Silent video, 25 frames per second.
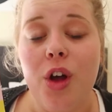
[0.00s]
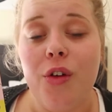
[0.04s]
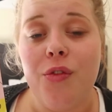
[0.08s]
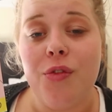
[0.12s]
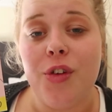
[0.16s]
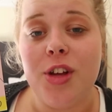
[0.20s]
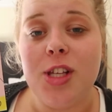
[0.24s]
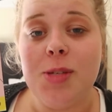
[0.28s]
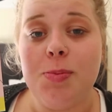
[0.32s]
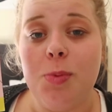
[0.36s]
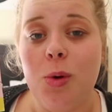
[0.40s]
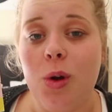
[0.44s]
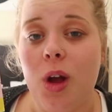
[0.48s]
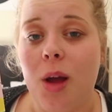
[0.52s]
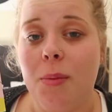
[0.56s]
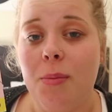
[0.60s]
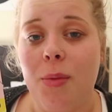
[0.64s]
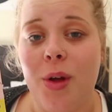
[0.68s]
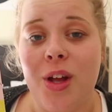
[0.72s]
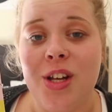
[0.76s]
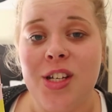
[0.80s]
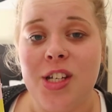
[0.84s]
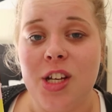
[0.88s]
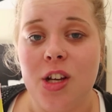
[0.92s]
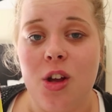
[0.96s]
Her first book,
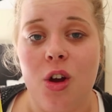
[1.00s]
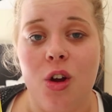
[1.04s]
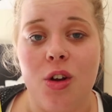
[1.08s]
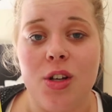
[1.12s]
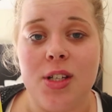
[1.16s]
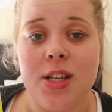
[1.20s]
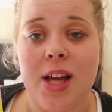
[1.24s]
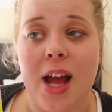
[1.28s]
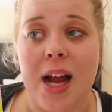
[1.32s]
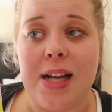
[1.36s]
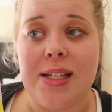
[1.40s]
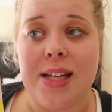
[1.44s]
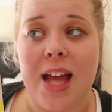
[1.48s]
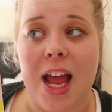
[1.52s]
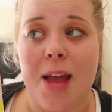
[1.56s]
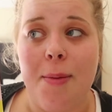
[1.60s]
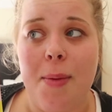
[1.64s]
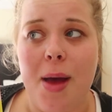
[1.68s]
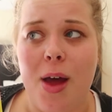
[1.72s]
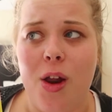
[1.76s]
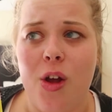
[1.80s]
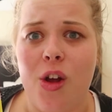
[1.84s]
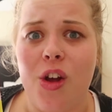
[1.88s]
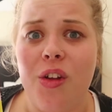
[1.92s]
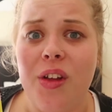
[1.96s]
Emergency Contact,
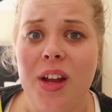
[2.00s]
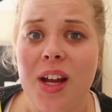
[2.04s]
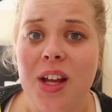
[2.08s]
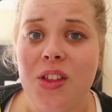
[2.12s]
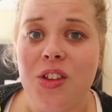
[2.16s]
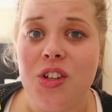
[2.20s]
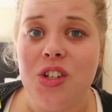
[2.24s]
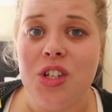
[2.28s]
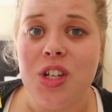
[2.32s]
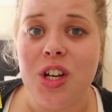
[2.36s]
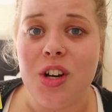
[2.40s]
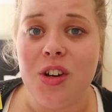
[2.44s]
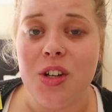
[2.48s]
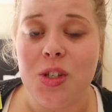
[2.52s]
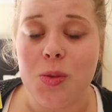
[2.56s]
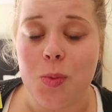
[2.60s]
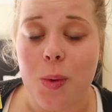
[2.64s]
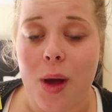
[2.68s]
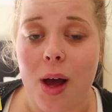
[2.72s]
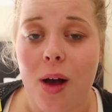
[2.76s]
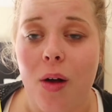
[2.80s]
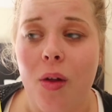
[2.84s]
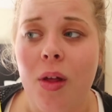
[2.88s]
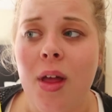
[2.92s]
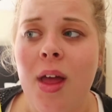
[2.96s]
came out earlier this year as
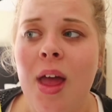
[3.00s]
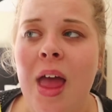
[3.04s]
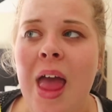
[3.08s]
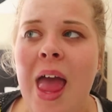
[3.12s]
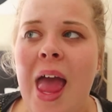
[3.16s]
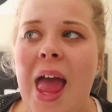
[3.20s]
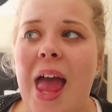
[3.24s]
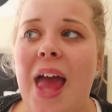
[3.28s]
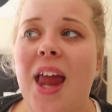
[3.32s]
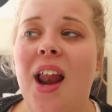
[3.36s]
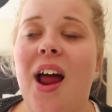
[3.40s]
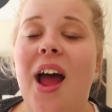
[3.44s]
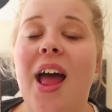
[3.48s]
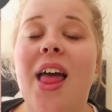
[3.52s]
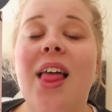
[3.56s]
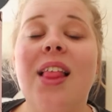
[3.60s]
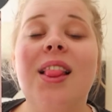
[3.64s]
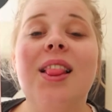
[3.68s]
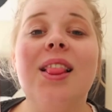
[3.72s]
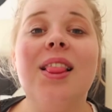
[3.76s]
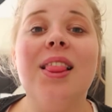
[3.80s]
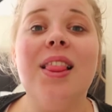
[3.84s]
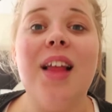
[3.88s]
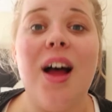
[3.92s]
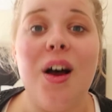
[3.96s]
well and I
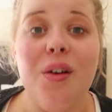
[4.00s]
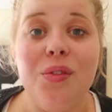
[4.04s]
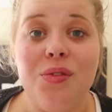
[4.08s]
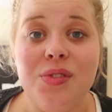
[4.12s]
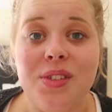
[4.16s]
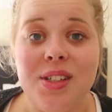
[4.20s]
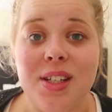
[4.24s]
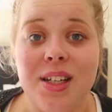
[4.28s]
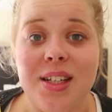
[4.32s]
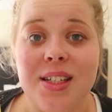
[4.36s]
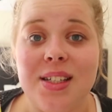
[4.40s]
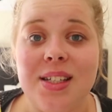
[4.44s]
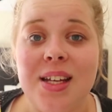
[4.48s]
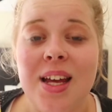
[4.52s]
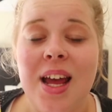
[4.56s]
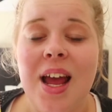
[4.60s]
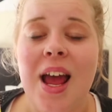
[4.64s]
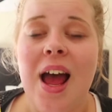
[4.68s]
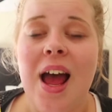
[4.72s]
loved it.